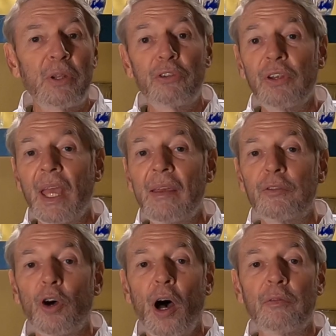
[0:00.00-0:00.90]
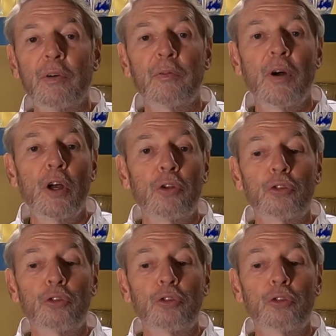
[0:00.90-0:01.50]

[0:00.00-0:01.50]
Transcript: have been shaved off of